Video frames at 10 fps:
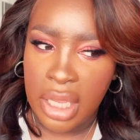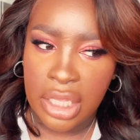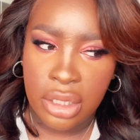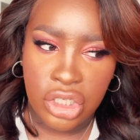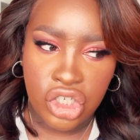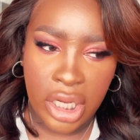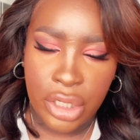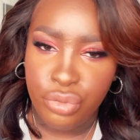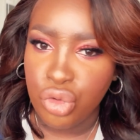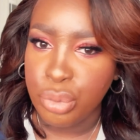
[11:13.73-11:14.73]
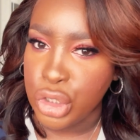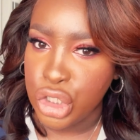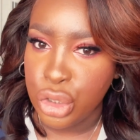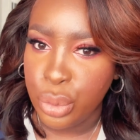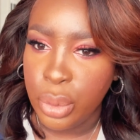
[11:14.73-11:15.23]
in the shade Rumor
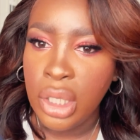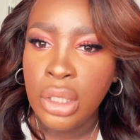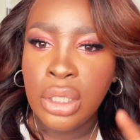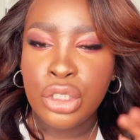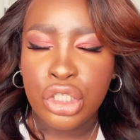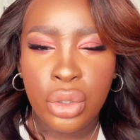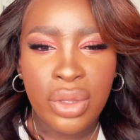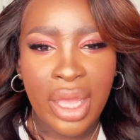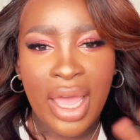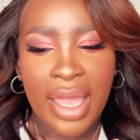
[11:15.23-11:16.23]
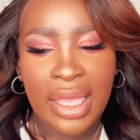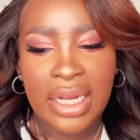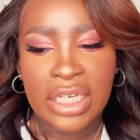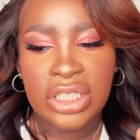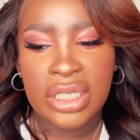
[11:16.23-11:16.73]
2, so that I can
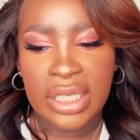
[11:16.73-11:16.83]
actually